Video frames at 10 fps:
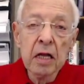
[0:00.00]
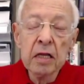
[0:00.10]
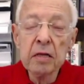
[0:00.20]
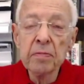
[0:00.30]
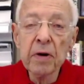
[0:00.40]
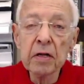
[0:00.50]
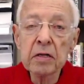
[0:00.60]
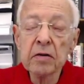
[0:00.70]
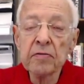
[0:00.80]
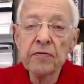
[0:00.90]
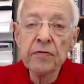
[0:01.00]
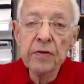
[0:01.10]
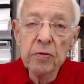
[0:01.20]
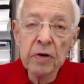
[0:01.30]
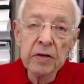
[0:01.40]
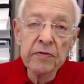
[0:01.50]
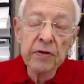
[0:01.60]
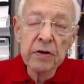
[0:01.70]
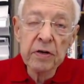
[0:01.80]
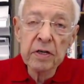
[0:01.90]
The bulk of what you've
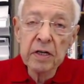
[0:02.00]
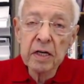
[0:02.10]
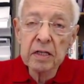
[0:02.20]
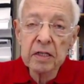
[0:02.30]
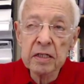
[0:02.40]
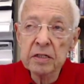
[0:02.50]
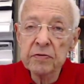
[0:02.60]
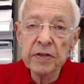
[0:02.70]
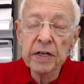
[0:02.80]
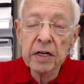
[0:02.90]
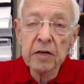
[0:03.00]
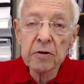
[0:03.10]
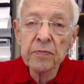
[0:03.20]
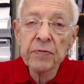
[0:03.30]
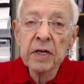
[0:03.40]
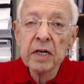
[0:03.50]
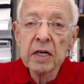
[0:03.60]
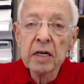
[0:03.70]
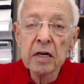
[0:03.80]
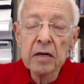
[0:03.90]
heard on this video
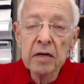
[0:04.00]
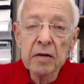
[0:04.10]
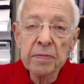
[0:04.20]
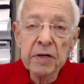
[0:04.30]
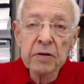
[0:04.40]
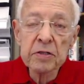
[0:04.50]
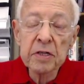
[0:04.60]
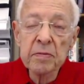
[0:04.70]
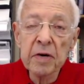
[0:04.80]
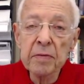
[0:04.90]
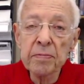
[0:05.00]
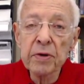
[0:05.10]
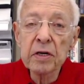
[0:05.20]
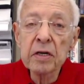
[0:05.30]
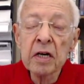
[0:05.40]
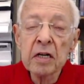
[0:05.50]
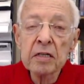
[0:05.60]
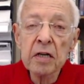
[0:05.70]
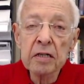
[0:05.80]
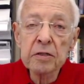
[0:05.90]
uh, appears in my book,
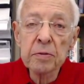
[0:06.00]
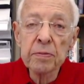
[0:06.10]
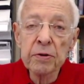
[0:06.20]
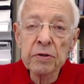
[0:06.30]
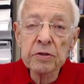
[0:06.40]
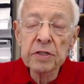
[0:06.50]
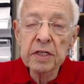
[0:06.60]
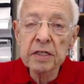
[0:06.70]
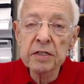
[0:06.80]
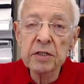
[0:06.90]
Dr. Bernstein's